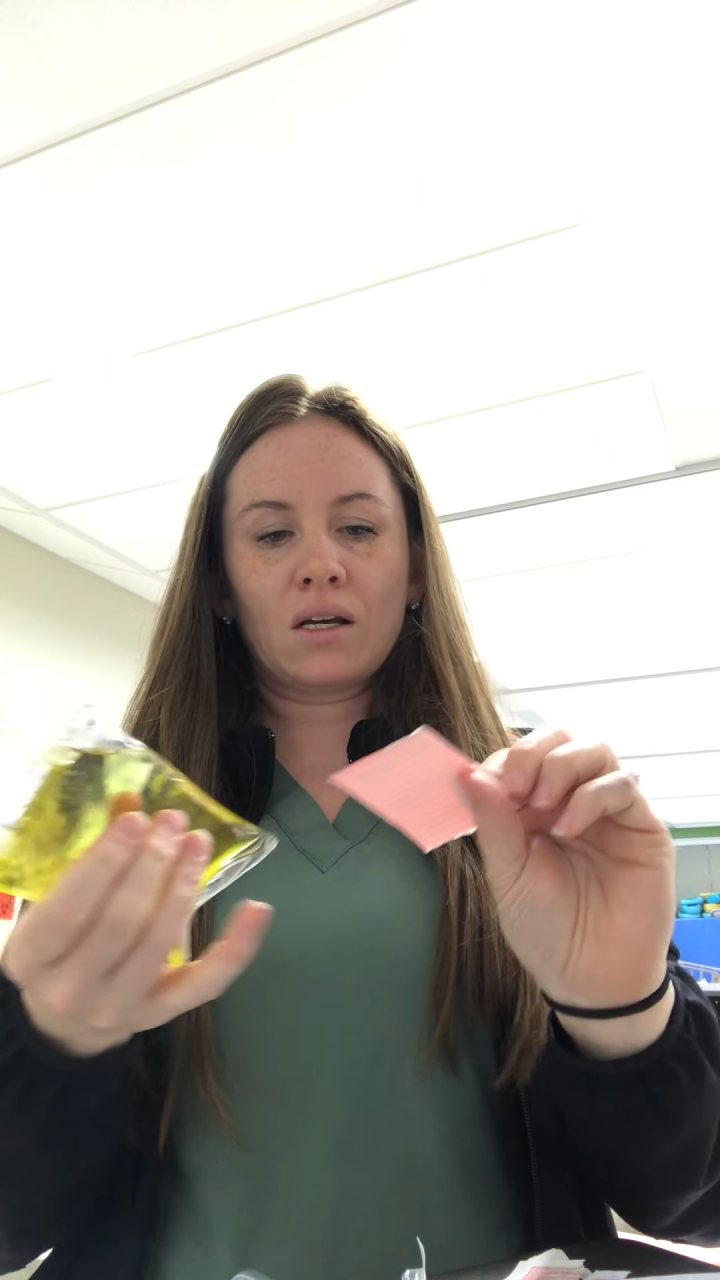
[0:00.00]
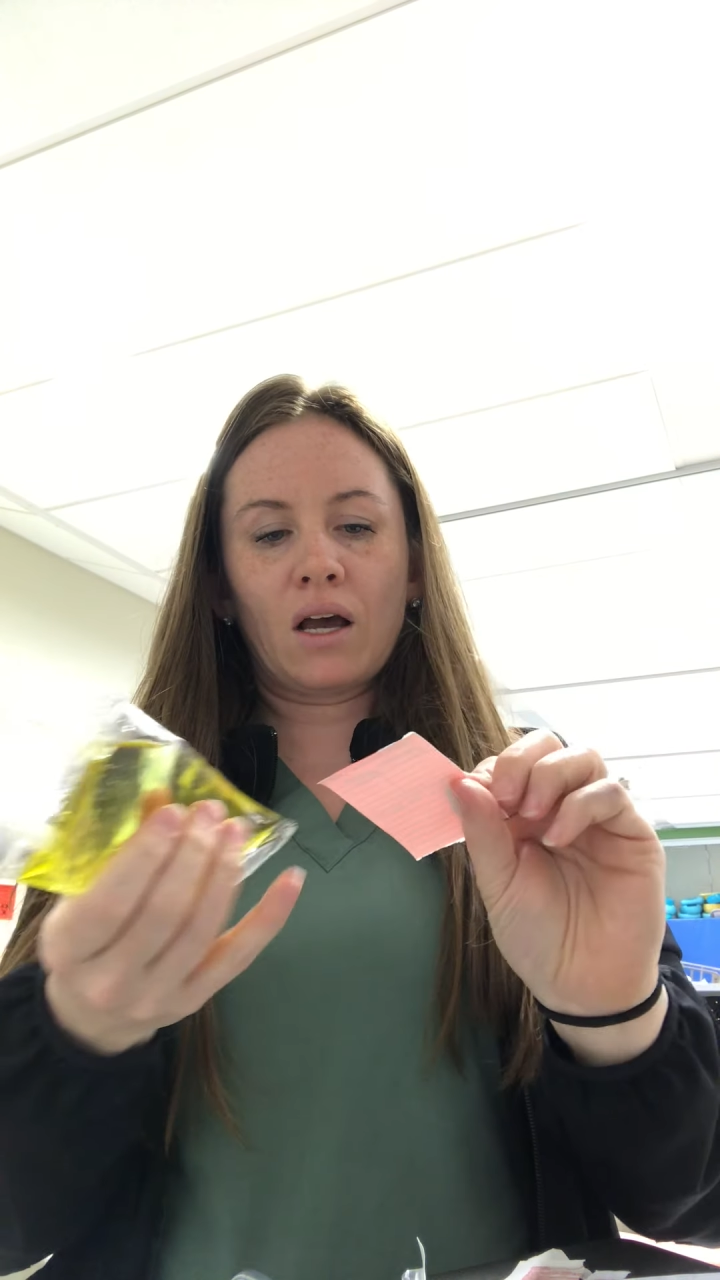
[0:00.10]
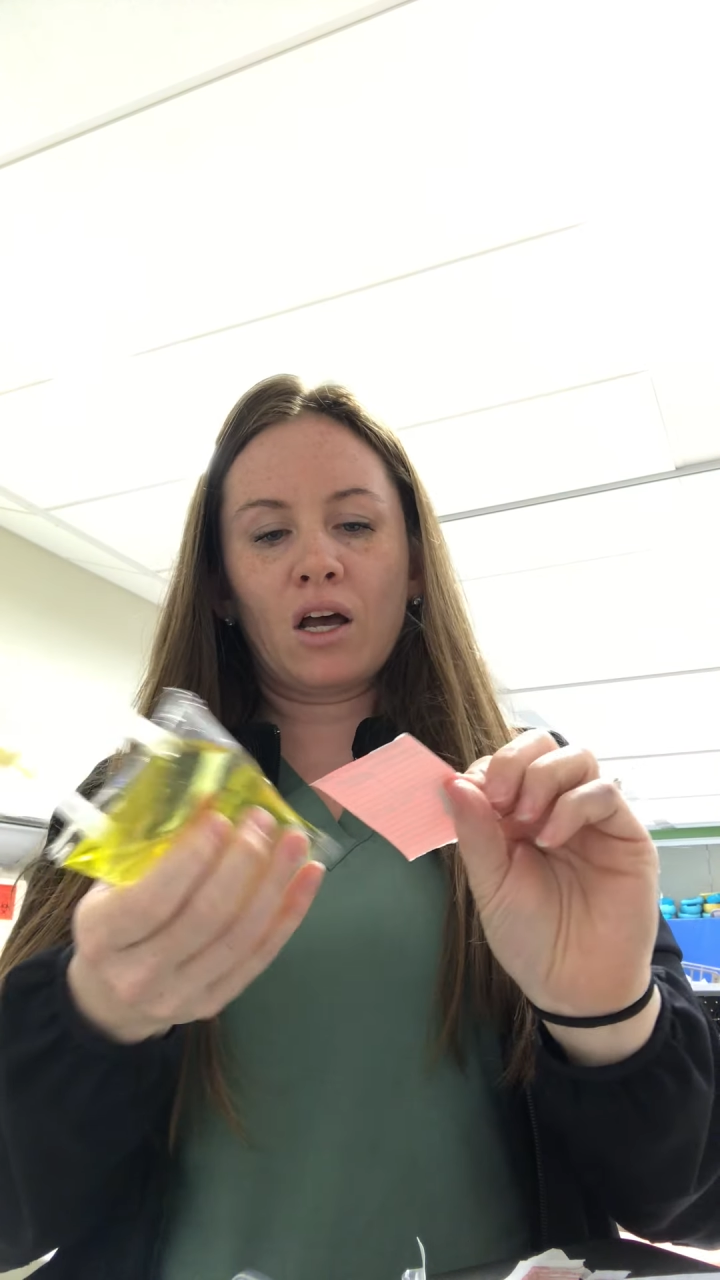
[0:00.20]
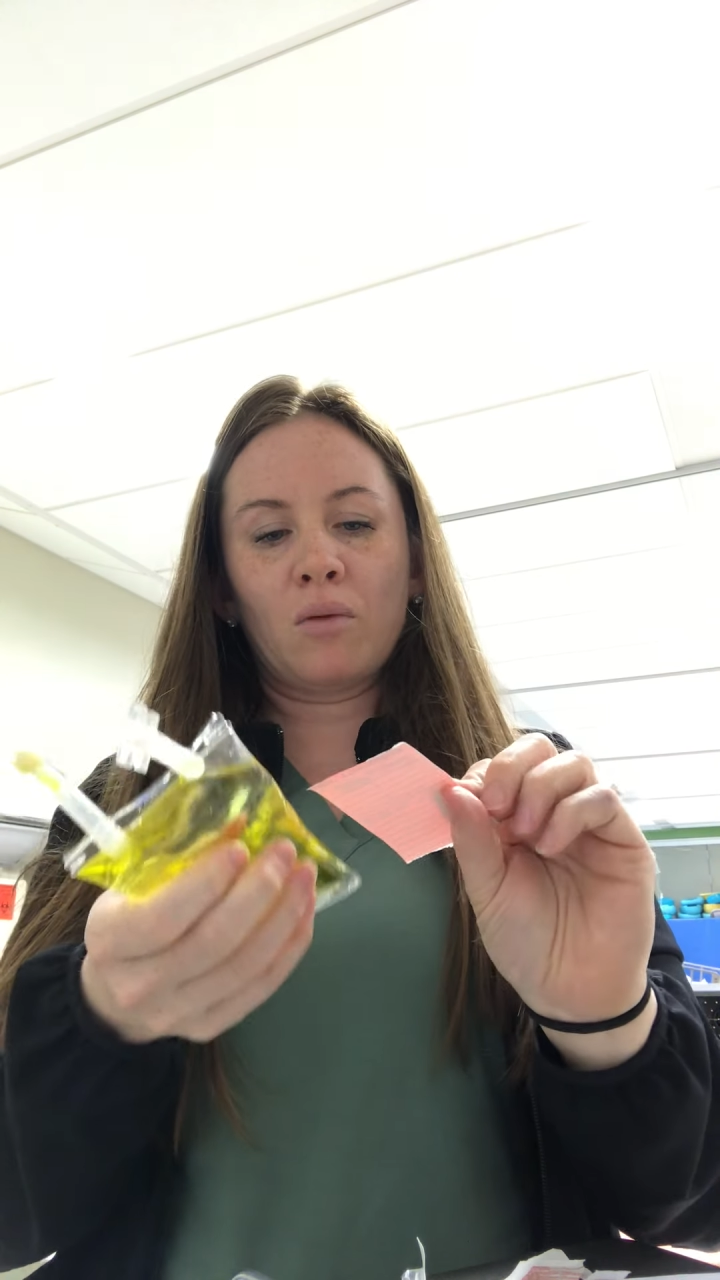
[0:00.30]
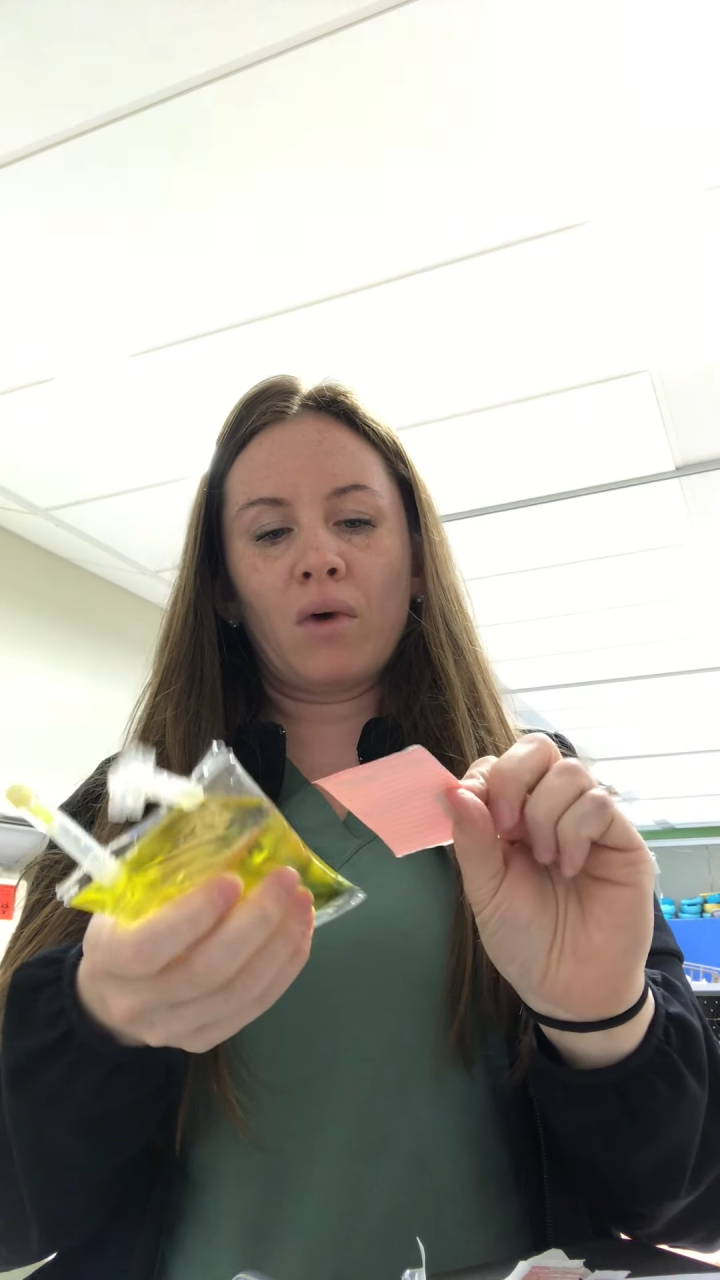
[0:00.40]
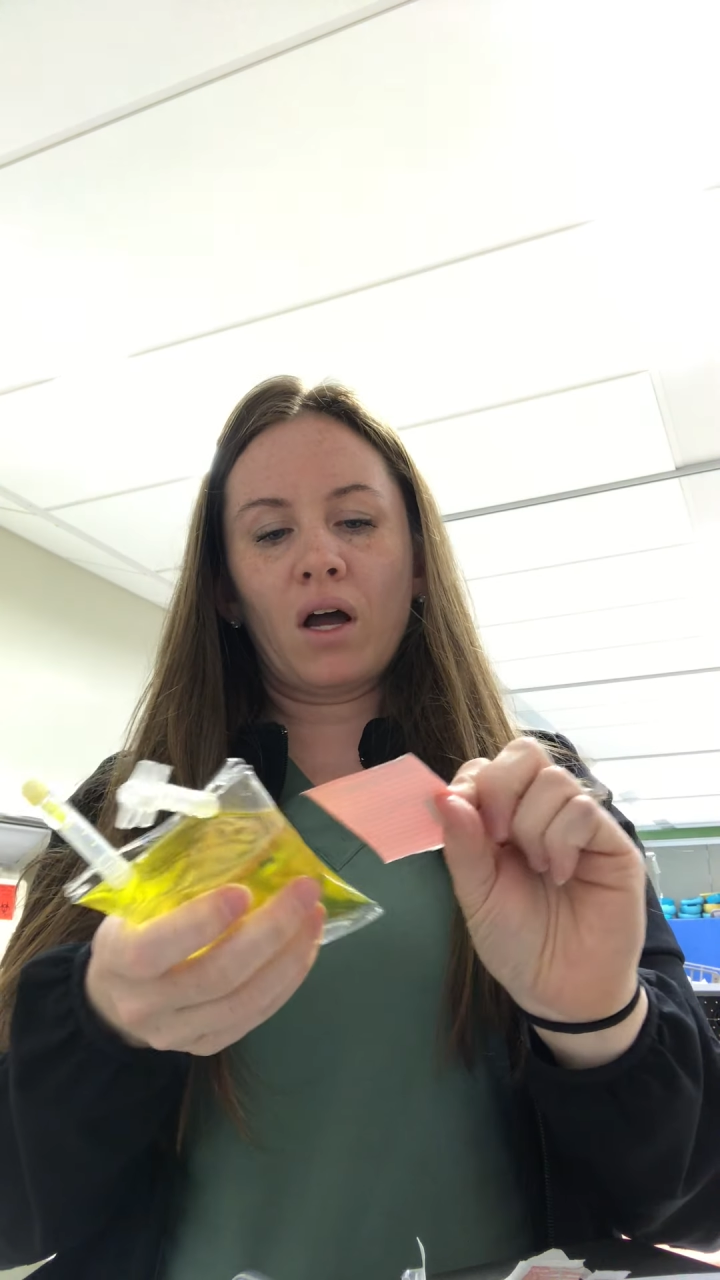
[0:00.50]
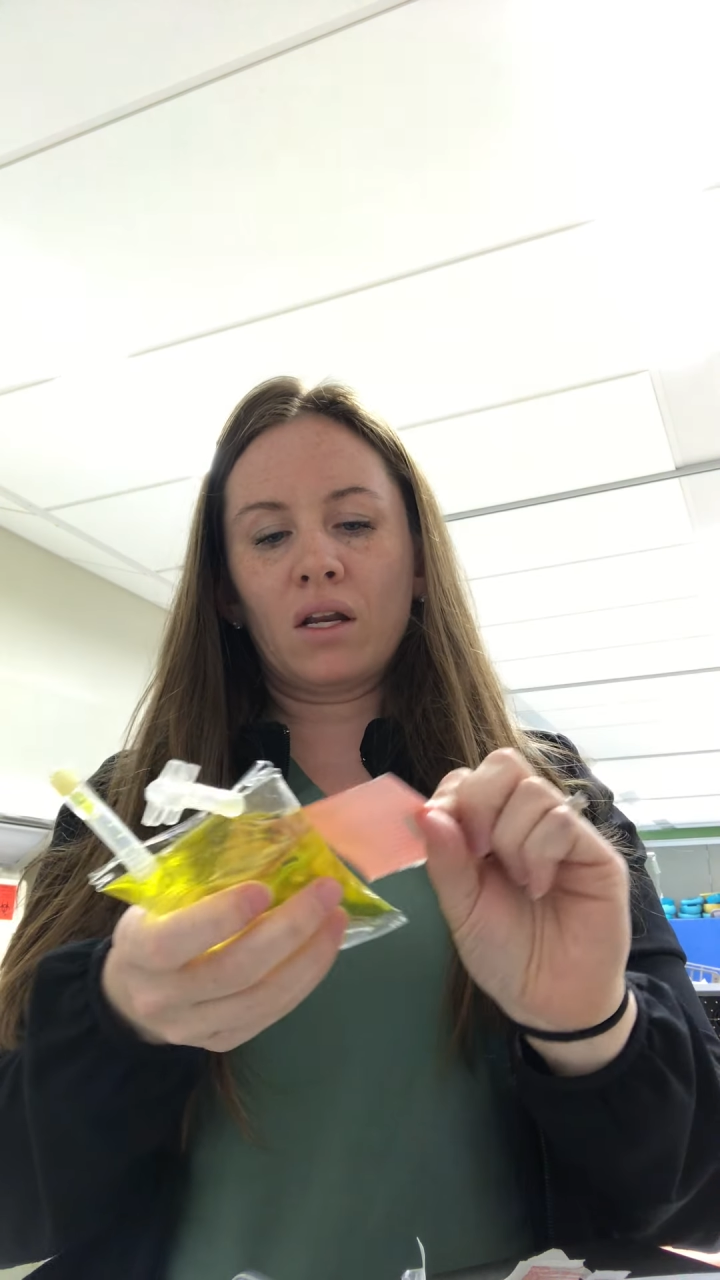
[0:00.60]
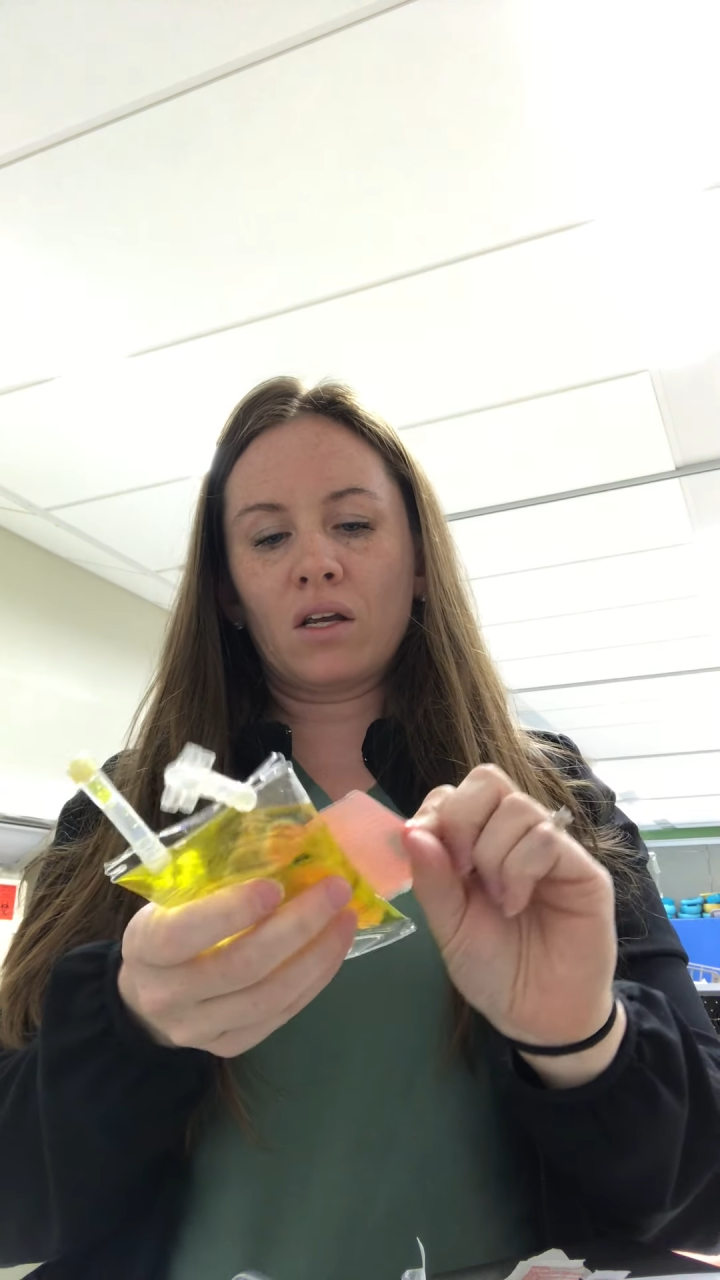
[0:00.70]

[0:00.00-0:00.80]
On